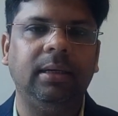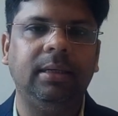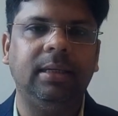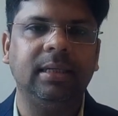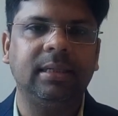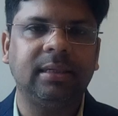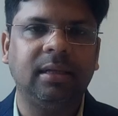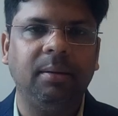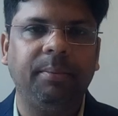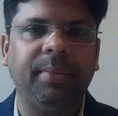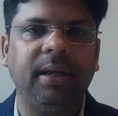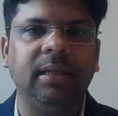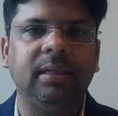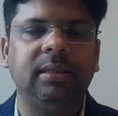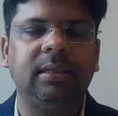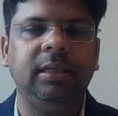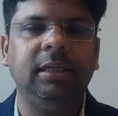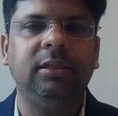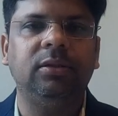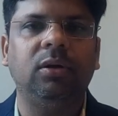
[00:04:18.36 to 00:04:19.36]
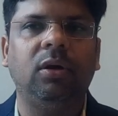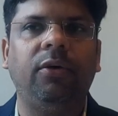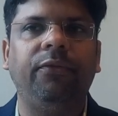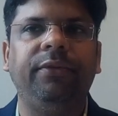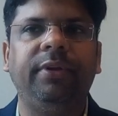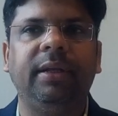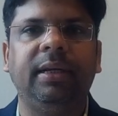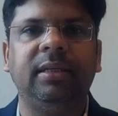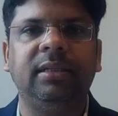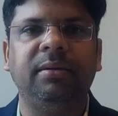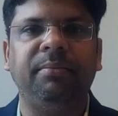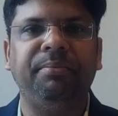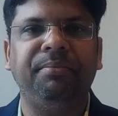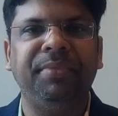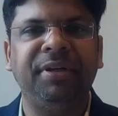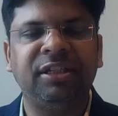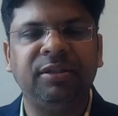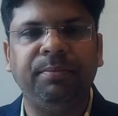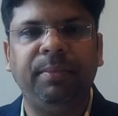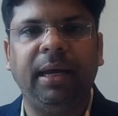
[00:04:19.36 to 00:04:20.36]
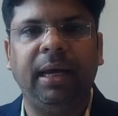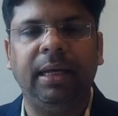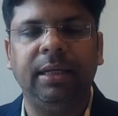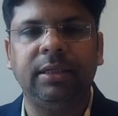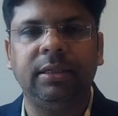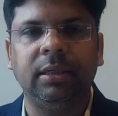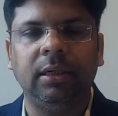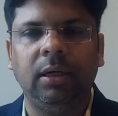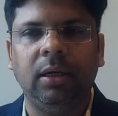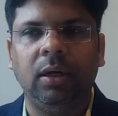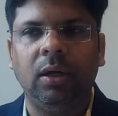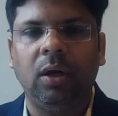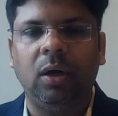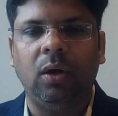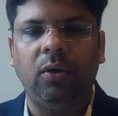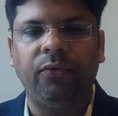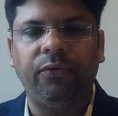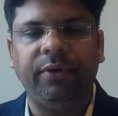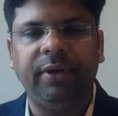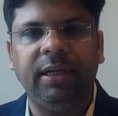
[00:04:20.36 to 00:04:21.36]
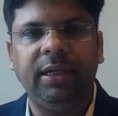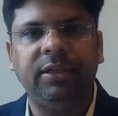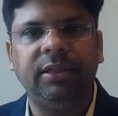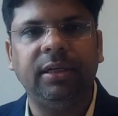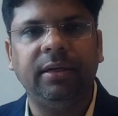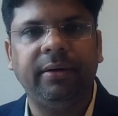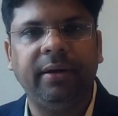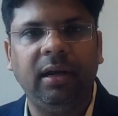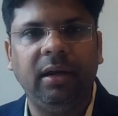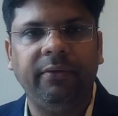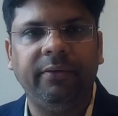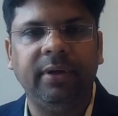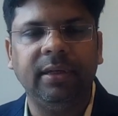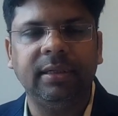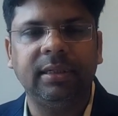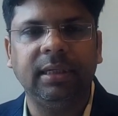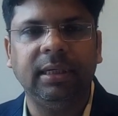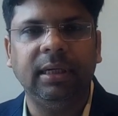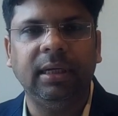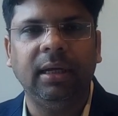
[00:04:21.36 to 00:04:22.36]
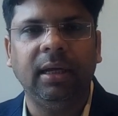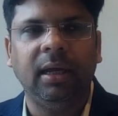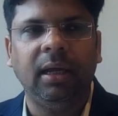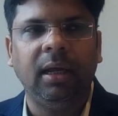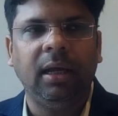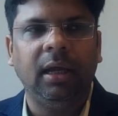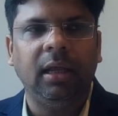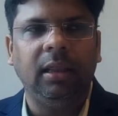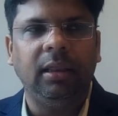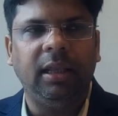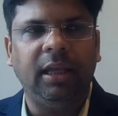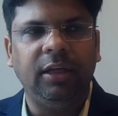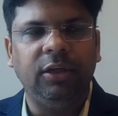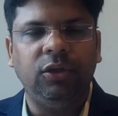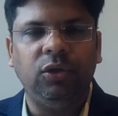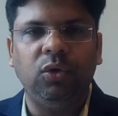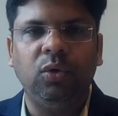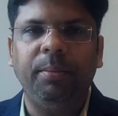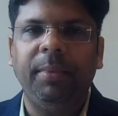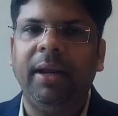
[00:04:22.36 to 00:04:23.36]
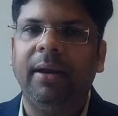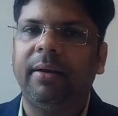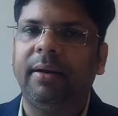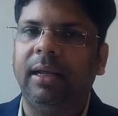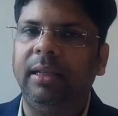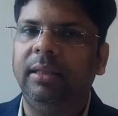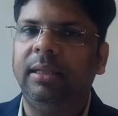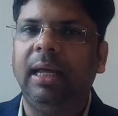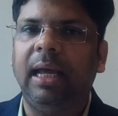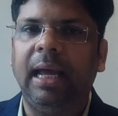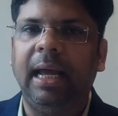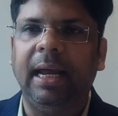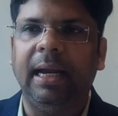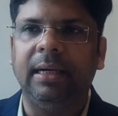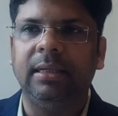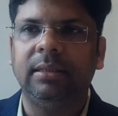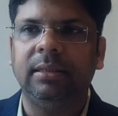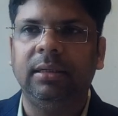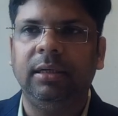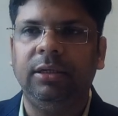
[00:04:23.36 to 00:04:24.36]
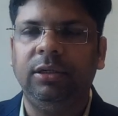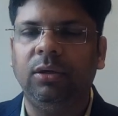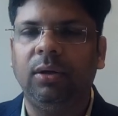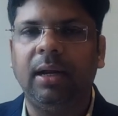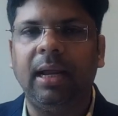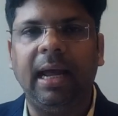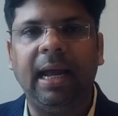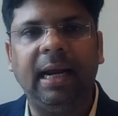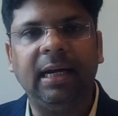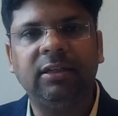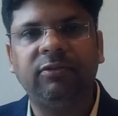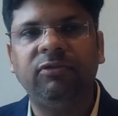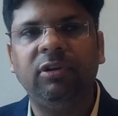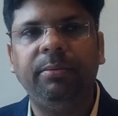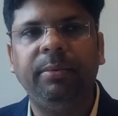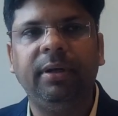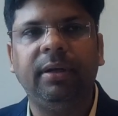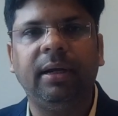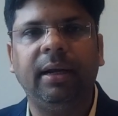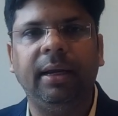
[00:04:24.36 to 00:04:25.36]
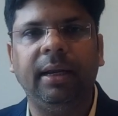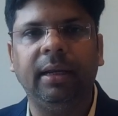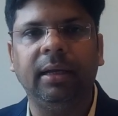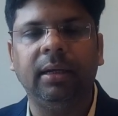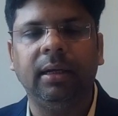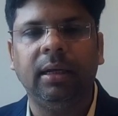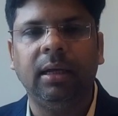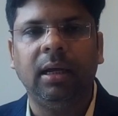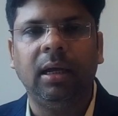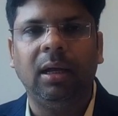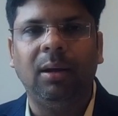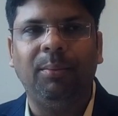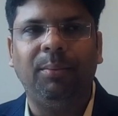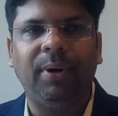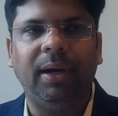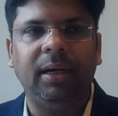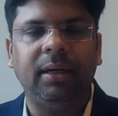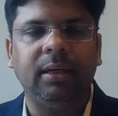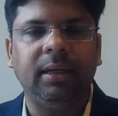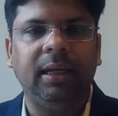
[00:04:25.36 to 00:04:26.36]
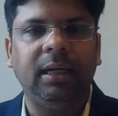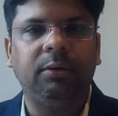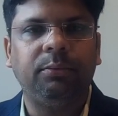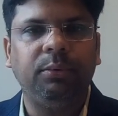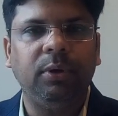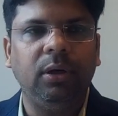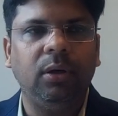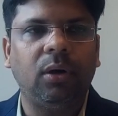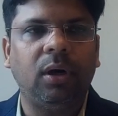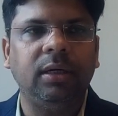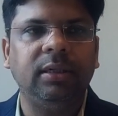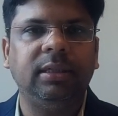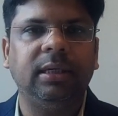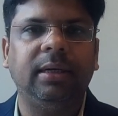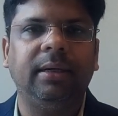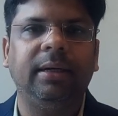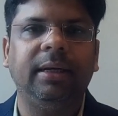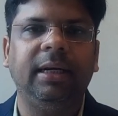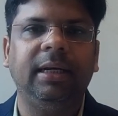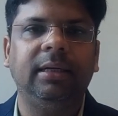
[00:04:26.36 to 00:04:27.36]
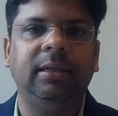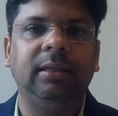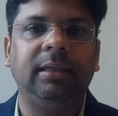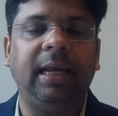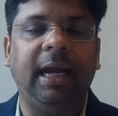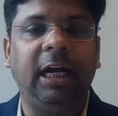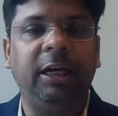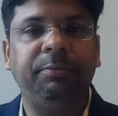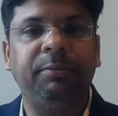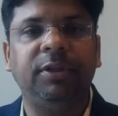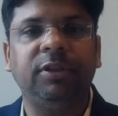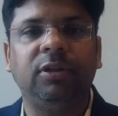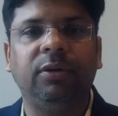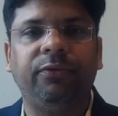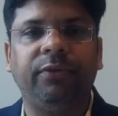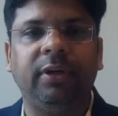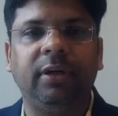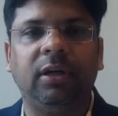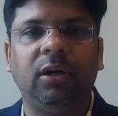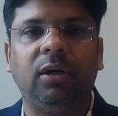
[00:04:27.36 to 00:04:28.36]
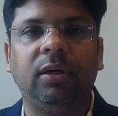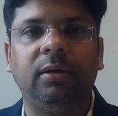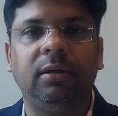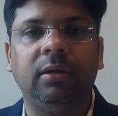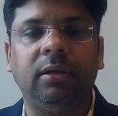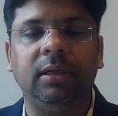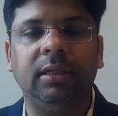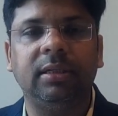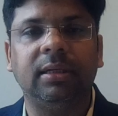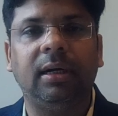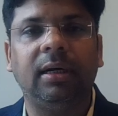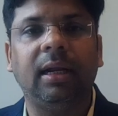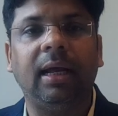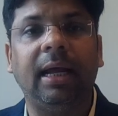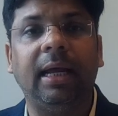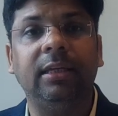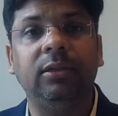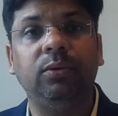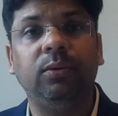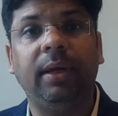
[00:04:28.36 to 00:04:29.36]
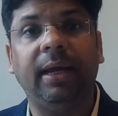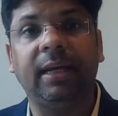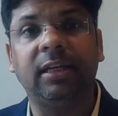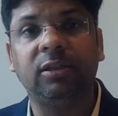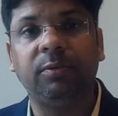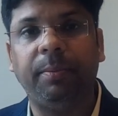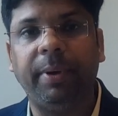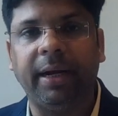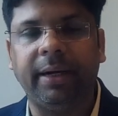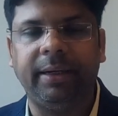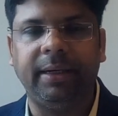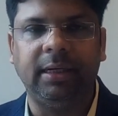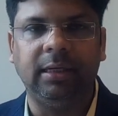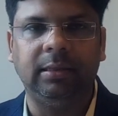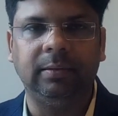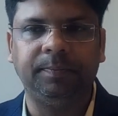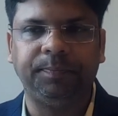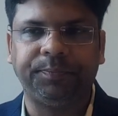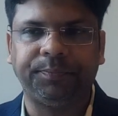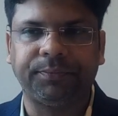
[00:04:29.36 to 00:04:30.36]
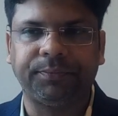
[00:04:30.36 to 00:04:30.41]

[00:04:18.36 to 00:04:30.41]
discrepancies, or there is a mismatch of reach and relevancy, then you may run the ads, your ads will be running, but it will not generate that much of result as you expected.